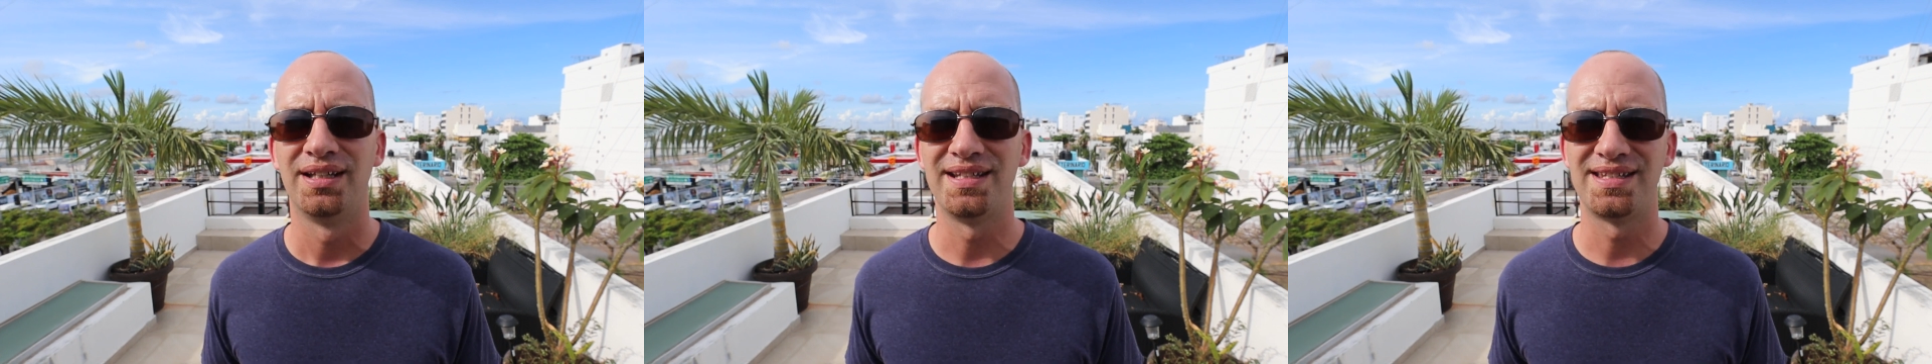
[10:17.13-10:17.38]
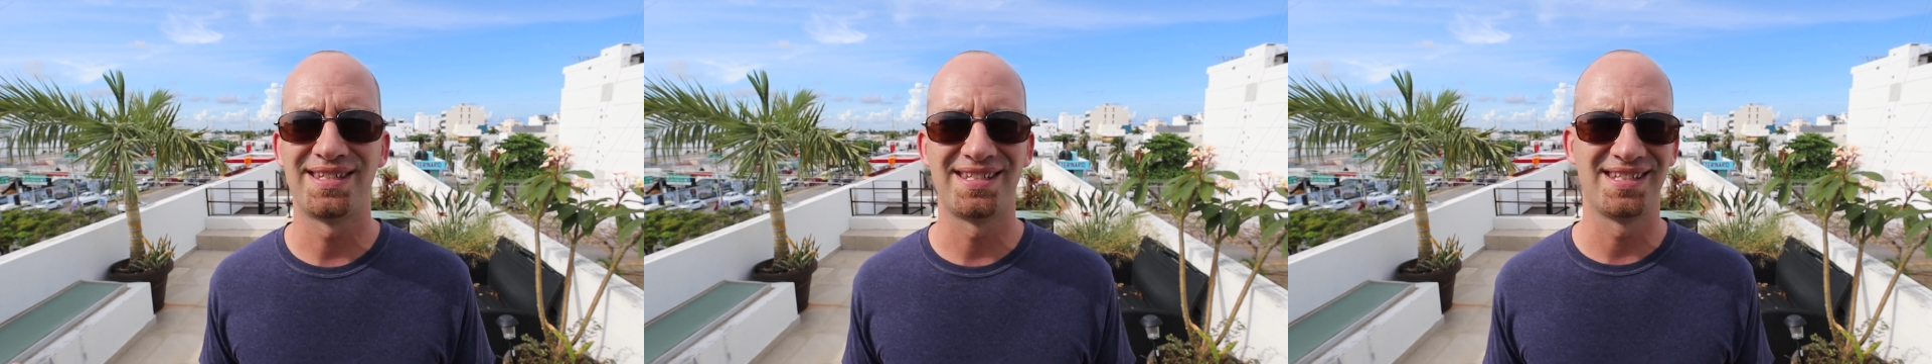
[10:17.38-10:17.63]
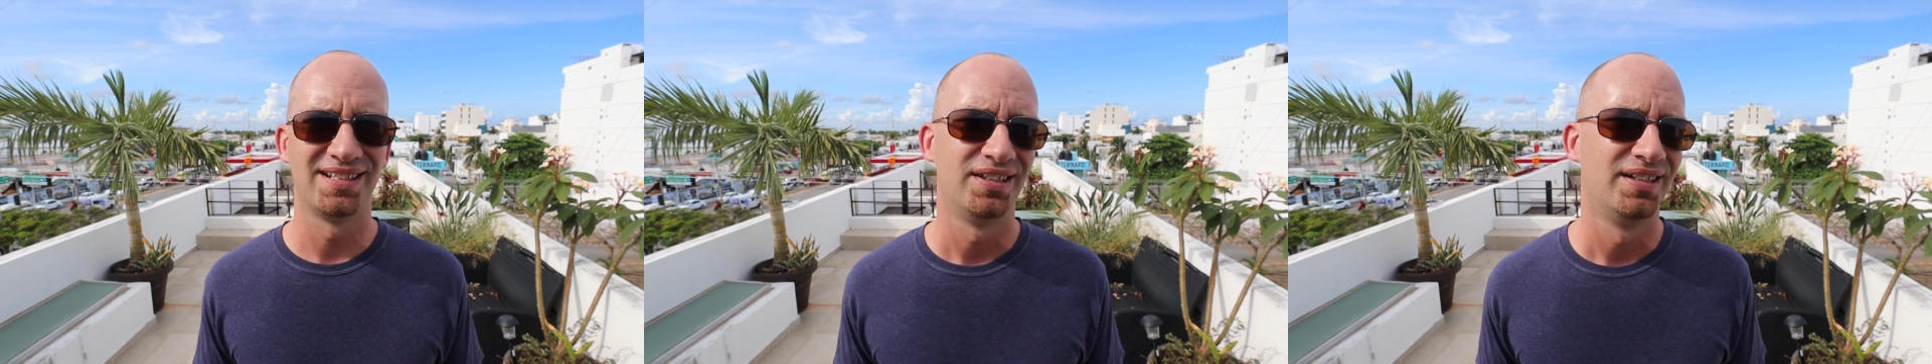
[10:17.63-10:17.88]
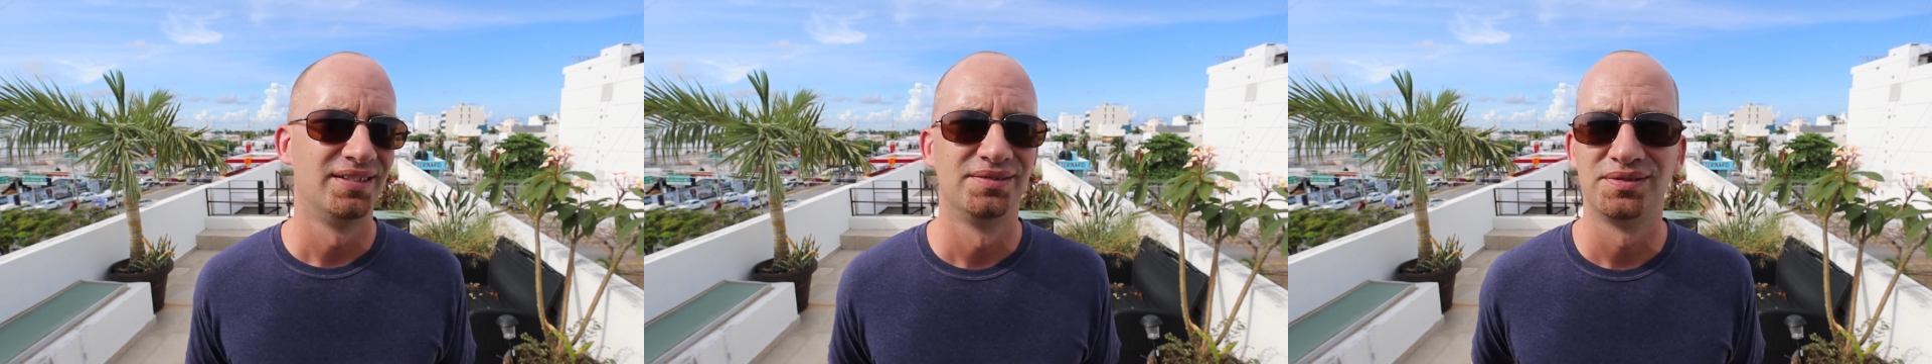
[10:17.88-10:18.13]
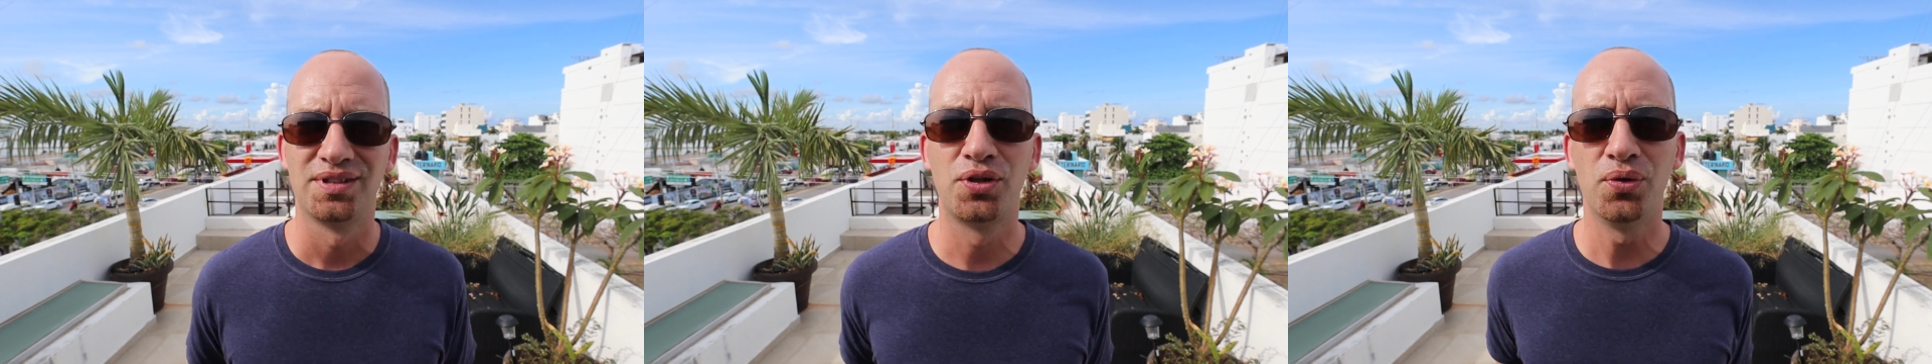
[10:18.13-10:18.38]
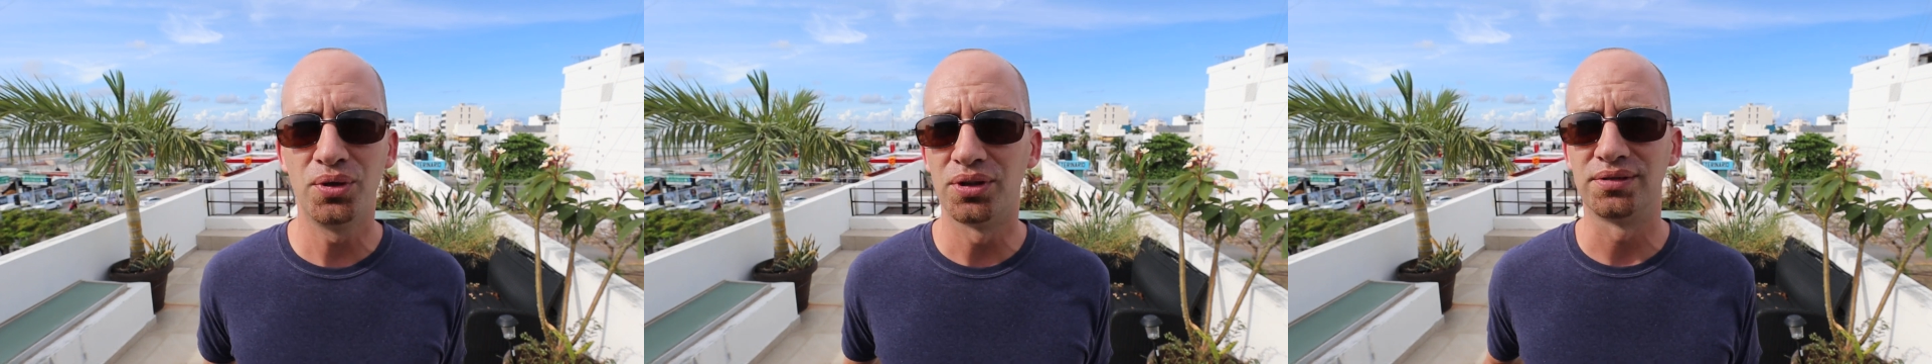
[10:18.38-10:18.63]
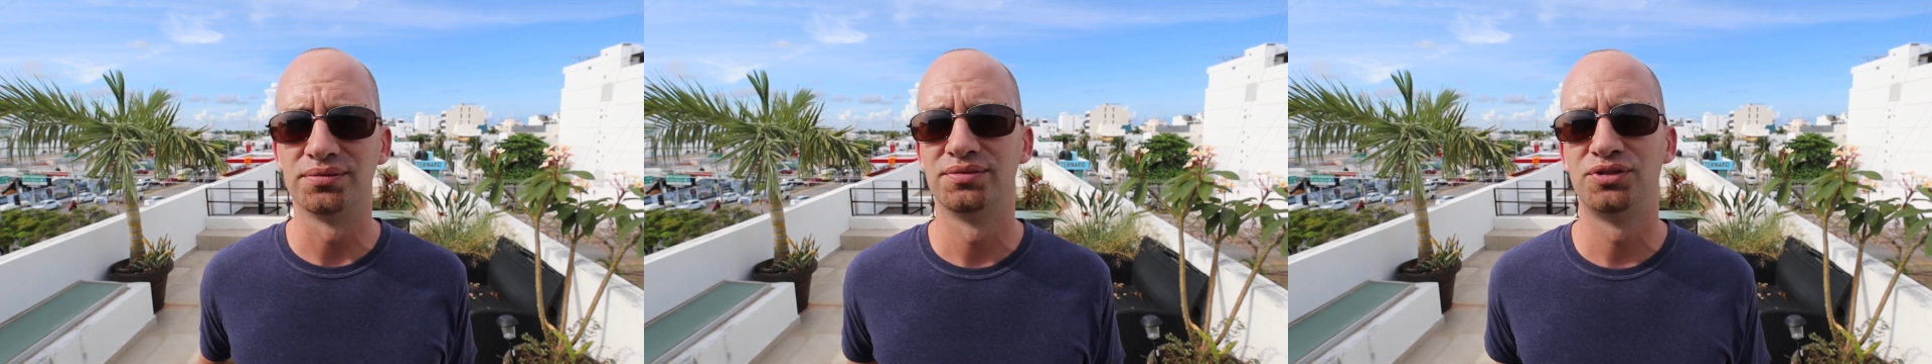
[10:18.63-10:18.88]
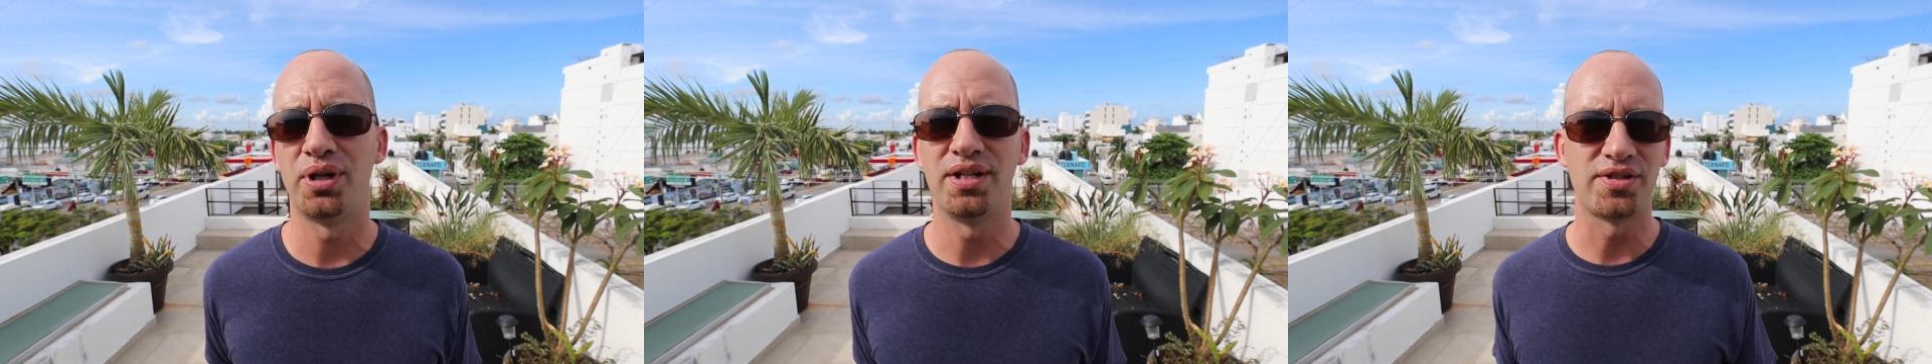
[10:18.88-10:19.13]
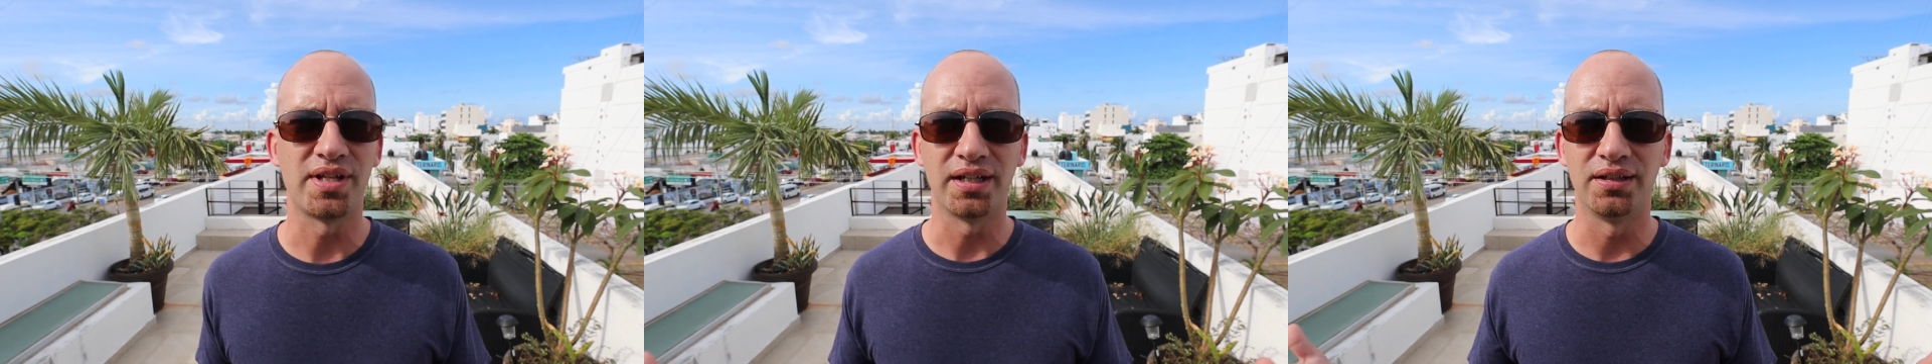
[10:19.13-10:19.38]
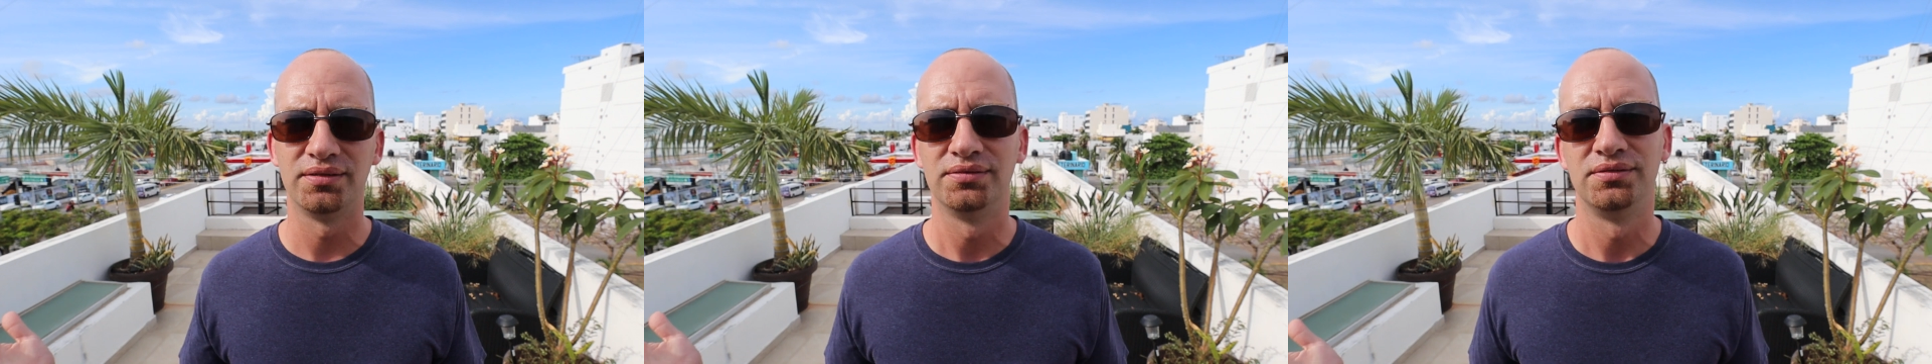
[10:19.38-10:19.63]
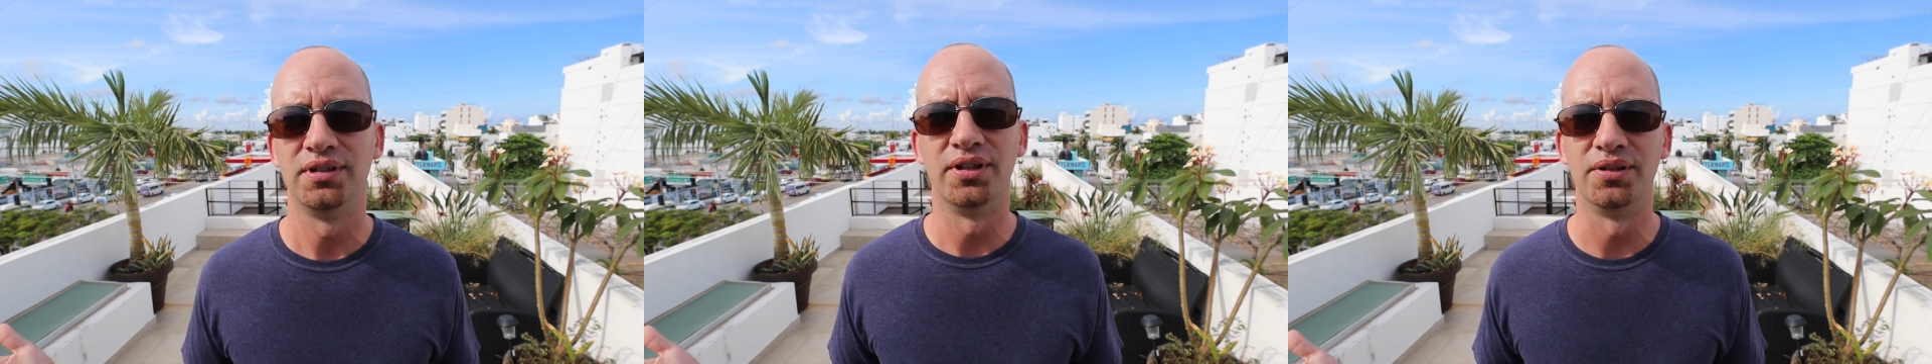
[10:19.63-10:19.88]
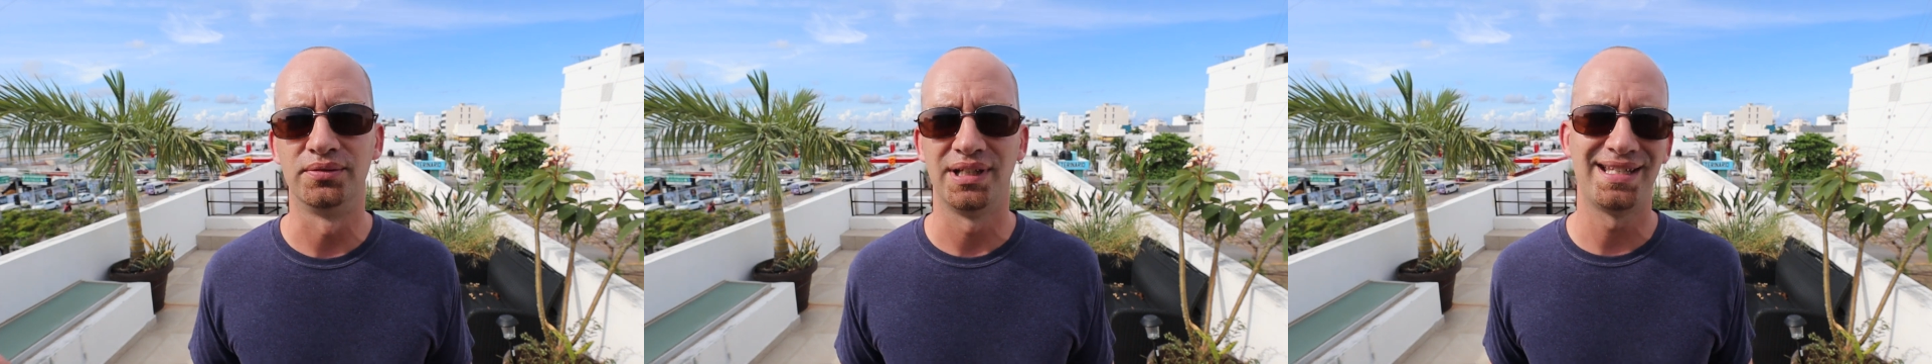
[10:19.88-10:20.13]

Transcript: It's Google Translate, you know.